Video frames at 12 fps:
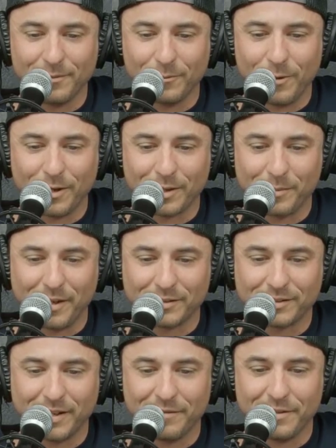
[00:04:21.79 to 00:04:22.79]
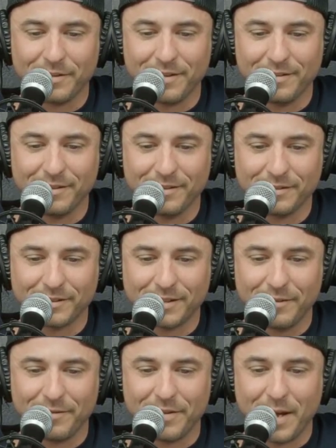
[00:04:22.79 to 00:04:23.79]
walk about 7
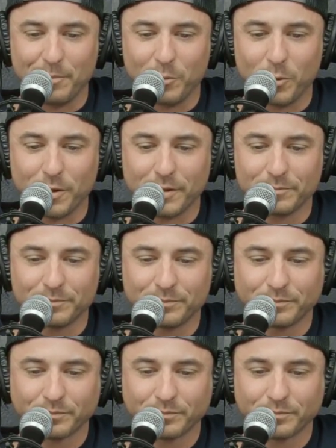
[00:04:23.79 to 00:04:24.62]
that morning.